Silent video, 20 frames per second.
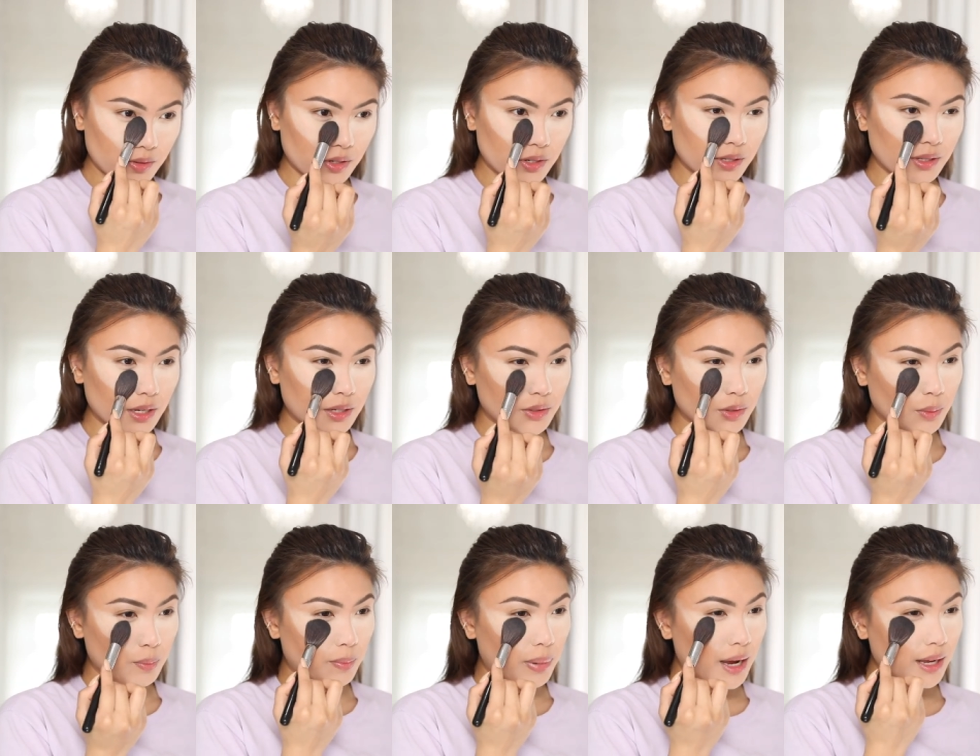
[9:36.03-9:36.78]
So I just like
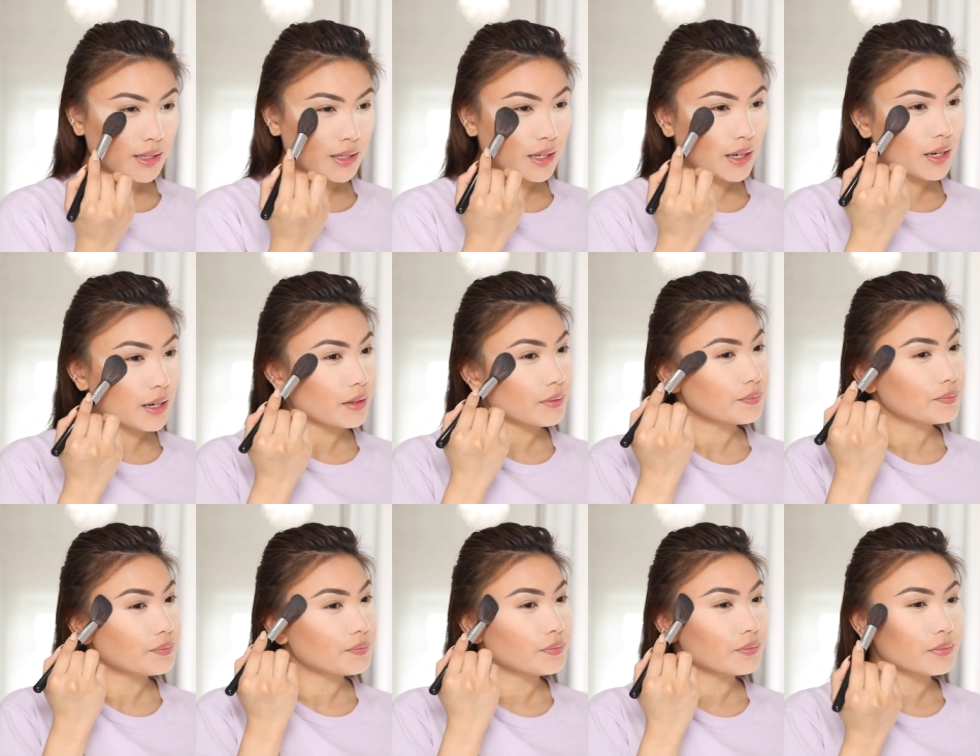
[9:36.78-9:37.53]
to pat it
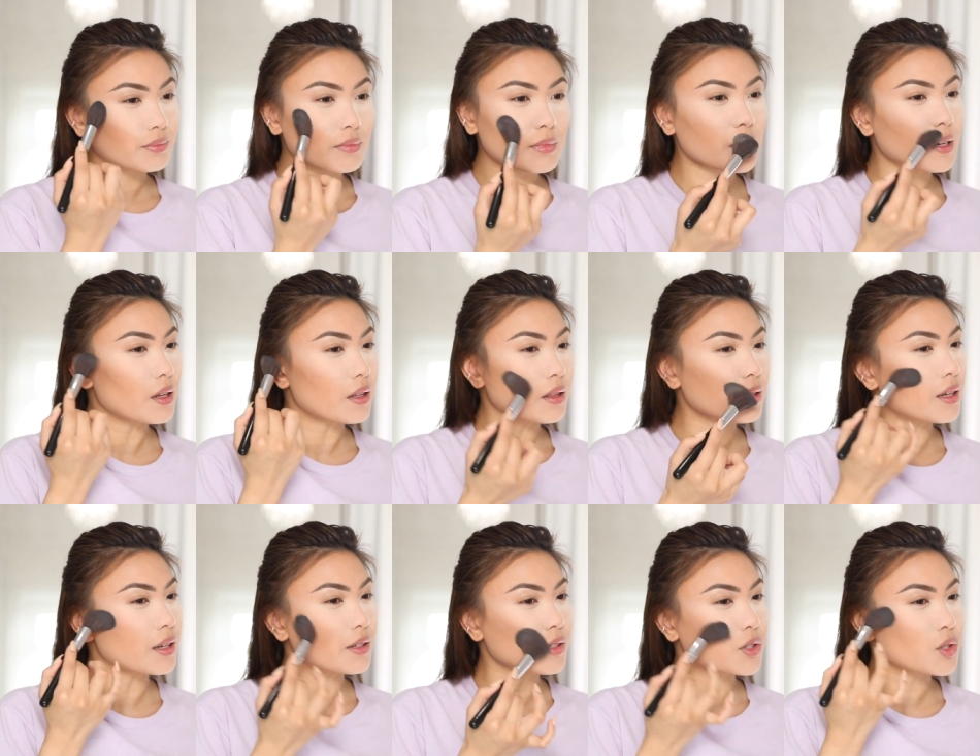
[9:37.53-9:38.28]

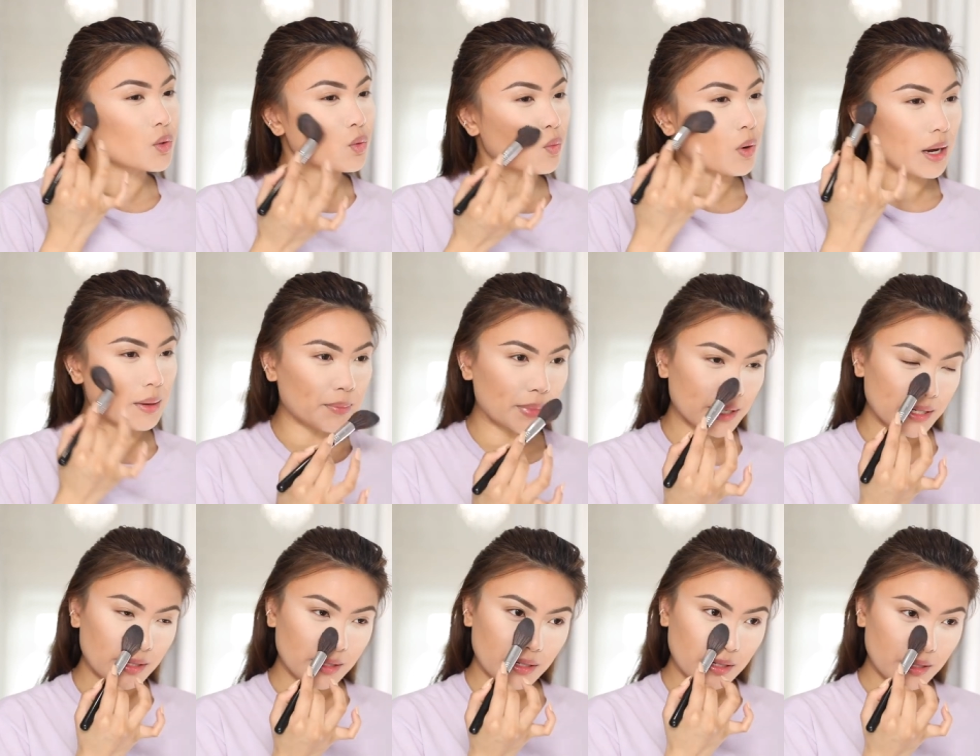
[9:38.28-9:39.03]
and then swipe
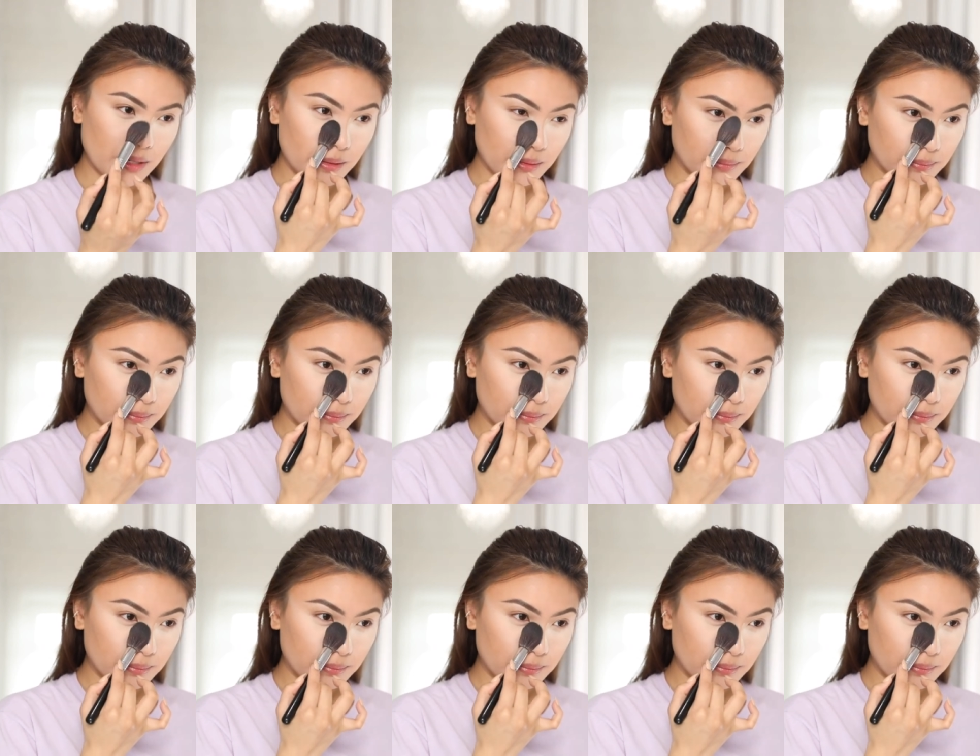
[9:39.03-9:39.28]
it.